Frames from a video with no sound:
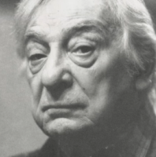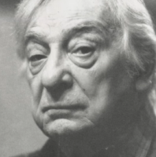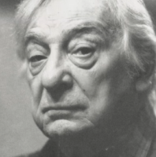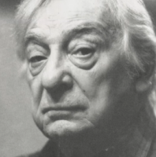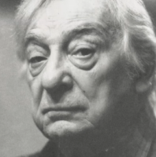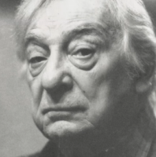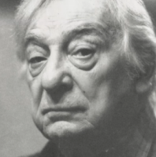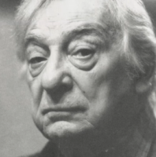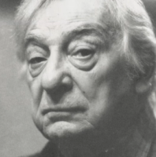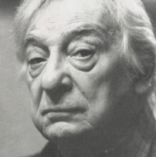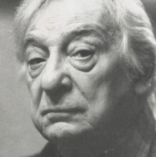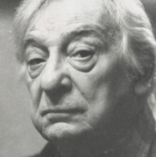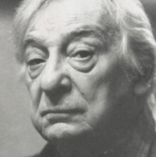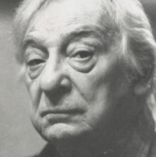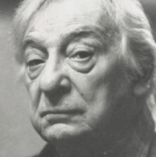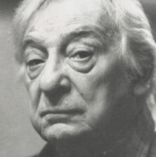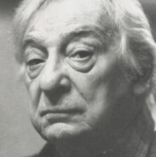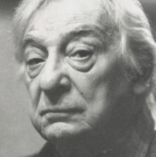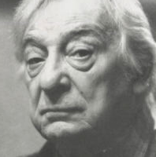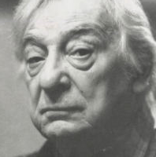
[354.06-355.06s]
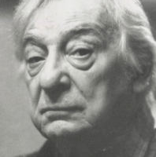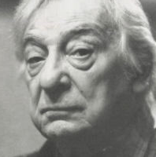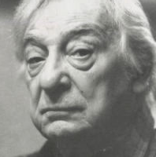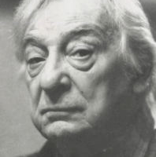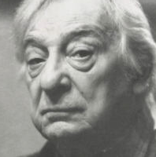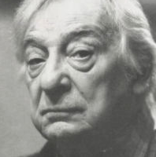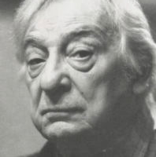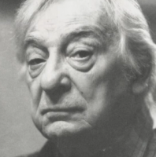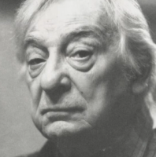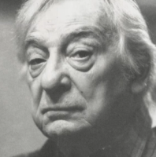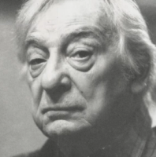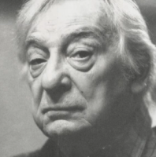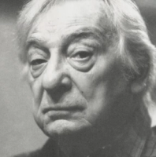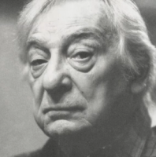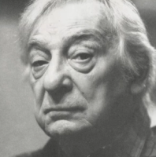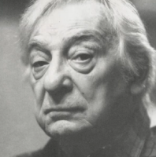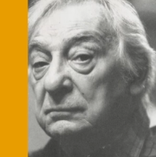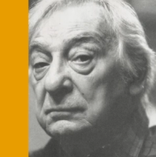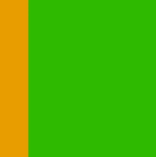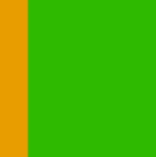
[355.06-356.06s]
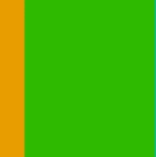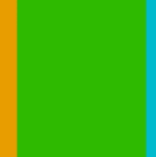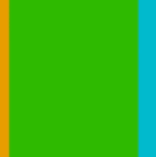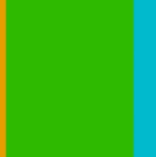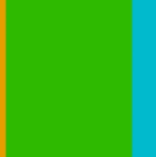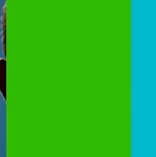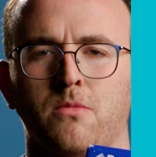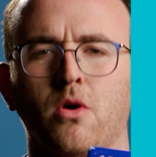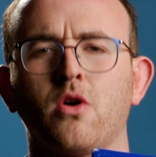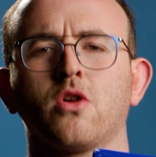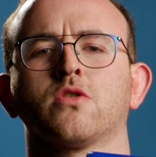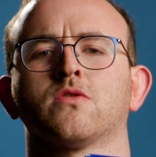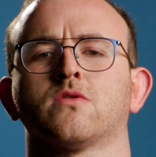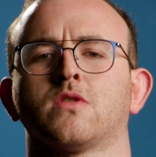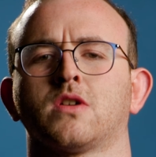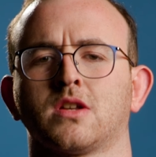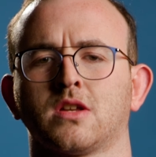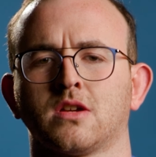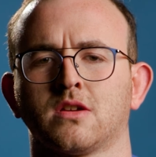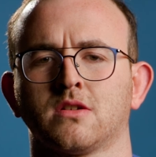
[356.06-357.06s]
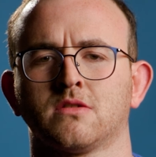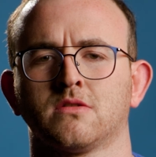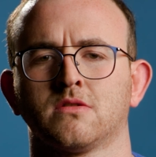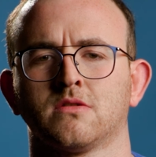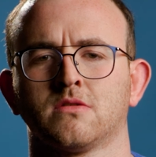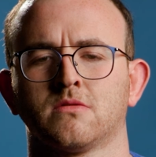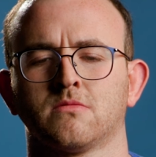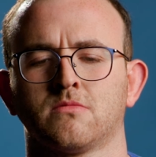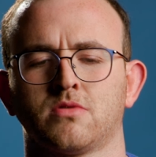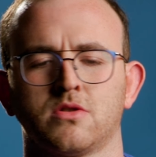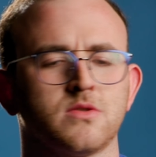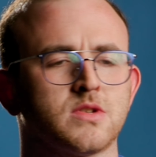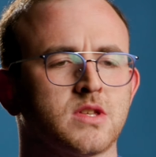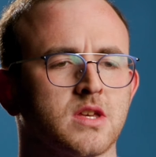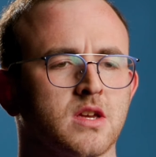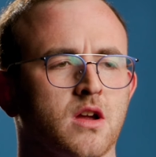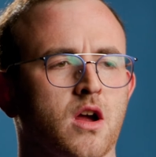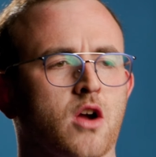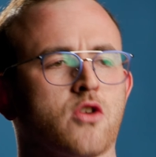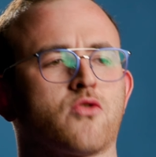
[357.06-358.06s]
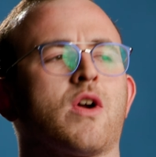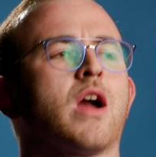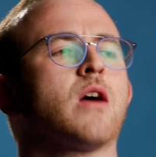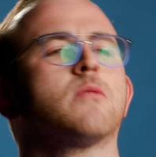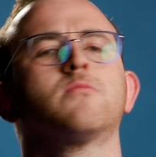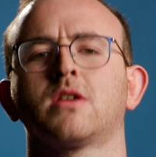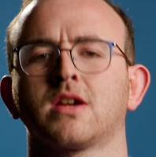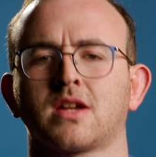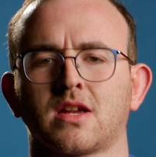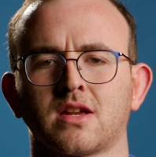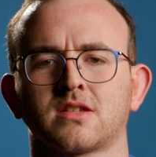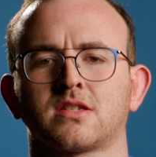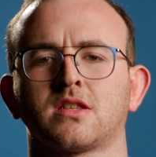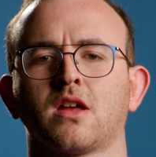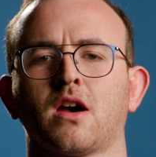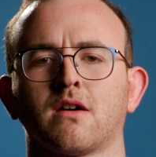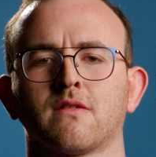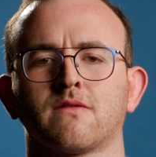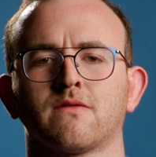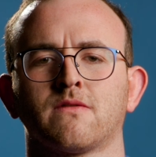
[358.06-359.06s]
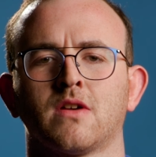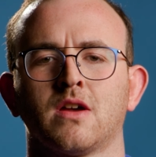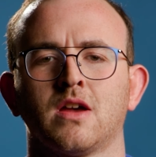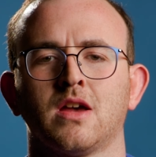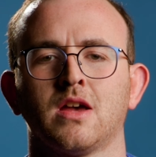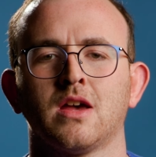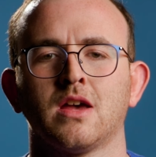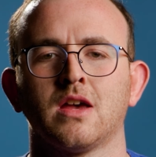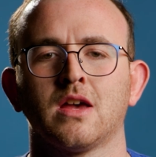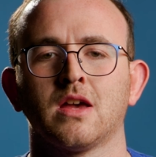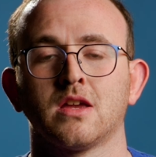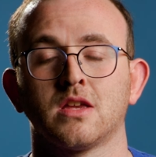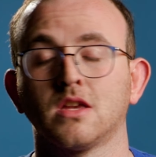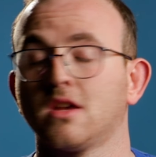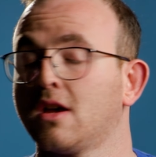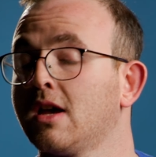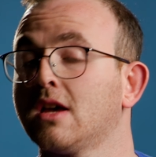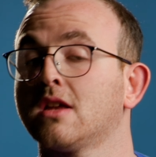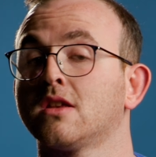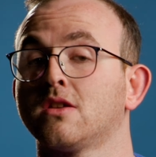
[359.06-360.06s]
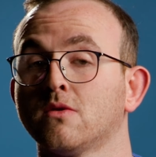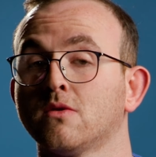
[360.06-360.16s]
in all of consumer photography. Polaroid, producing groundbreaking stuff. It